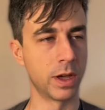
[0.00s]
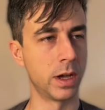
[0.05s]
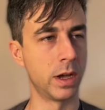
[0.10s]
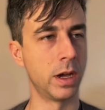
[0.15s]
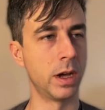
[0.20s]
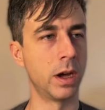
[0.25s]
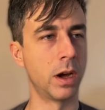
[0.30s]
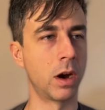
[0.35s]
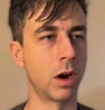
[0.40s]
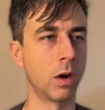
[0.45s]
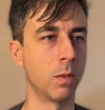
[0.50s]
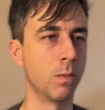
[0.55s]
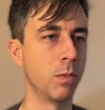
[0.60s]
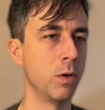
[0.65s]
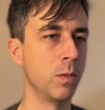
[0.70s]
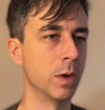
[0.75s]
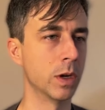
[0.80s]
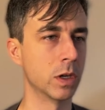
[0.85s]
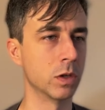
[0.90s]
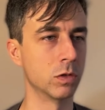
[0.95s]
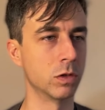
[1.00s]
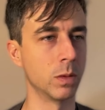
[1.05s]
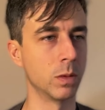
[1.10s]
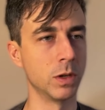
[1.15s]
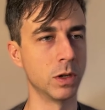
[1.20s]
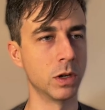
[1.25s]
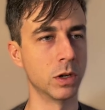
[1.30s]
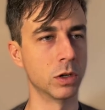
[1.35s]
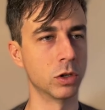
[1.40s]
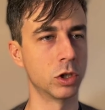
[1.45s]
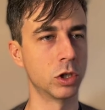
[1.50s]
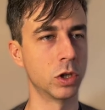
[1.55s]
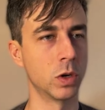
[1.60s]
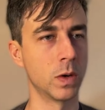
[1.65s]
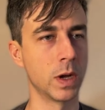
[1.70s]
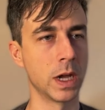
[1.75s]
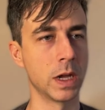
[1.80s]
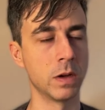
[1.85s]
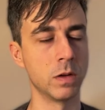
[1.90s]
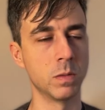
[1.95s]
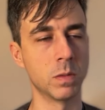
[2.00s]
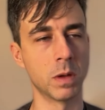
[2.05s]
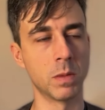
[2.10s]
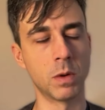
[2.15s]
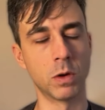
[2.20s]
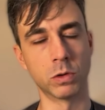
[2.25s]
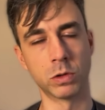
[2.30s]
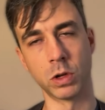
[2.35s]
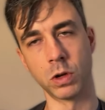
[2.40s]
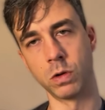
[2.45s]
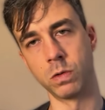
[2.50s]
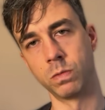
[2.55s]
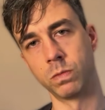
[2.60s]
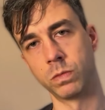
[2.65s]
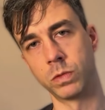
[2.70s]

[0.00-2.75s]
our Puma contributor Shohei Uemoto.